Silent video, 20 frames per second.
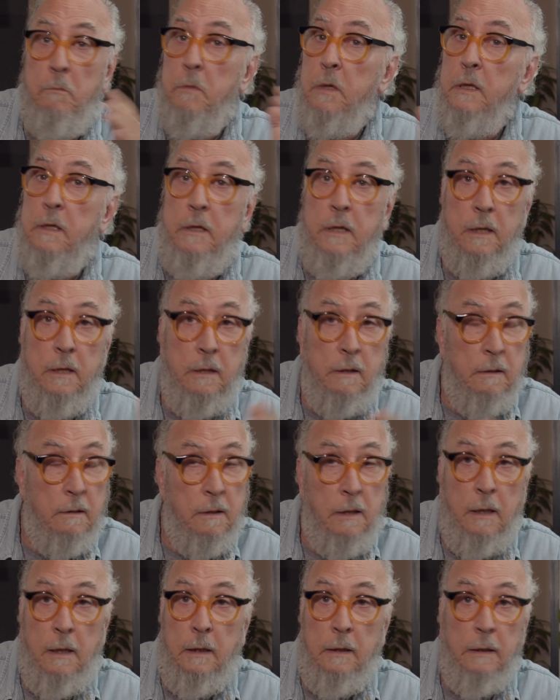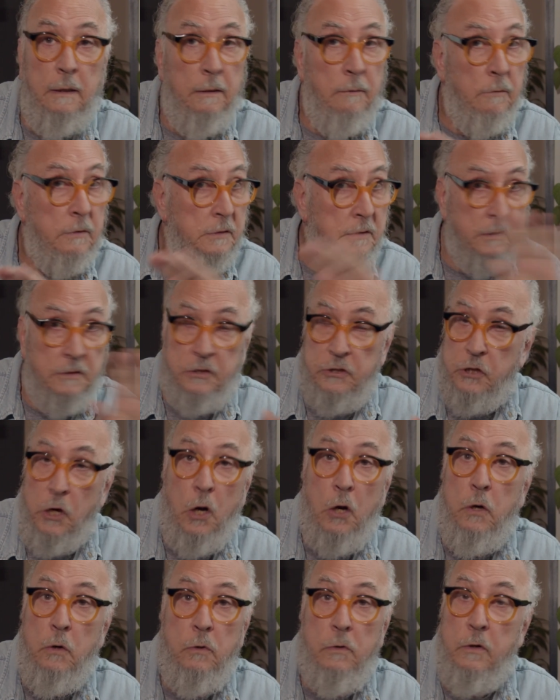media. It was
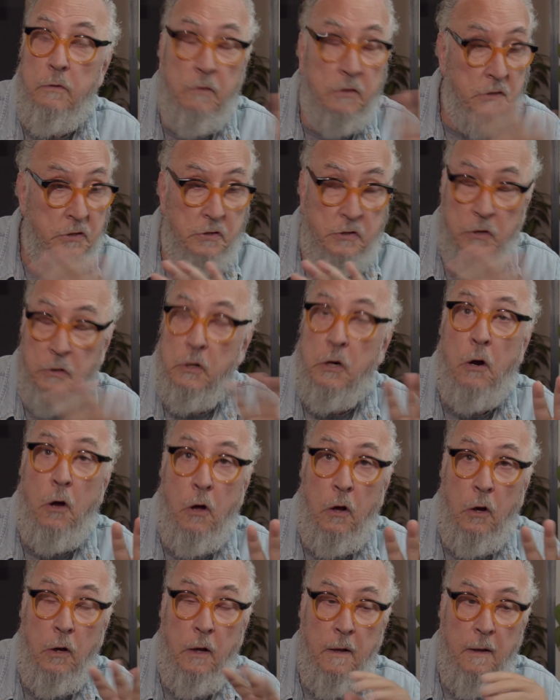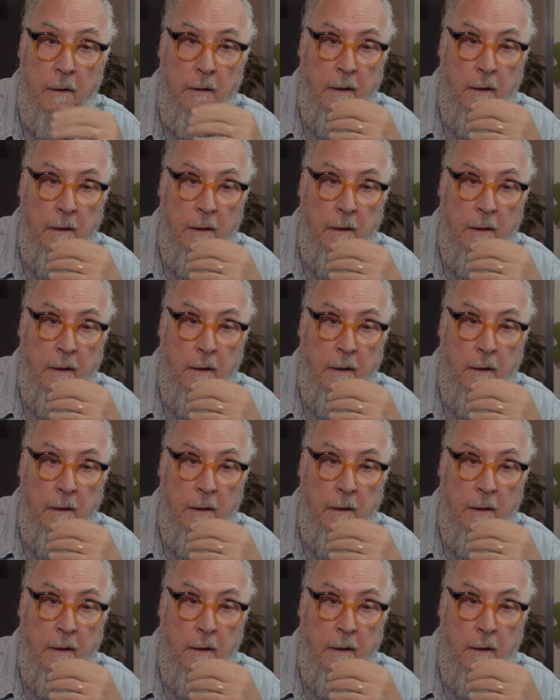shown. It wasn't shown at all.